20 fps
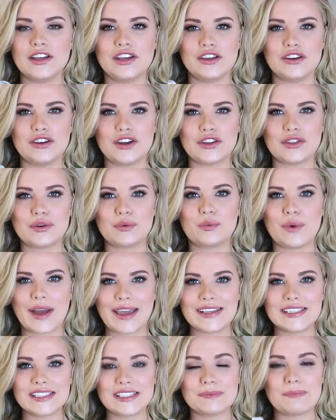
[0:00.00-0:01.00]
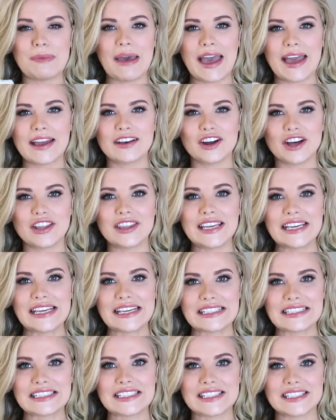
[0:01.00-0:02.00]
you know, the waistband on the
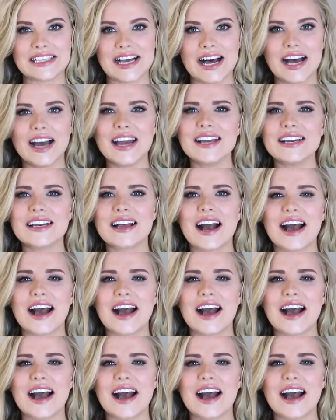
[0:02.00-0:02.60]
inside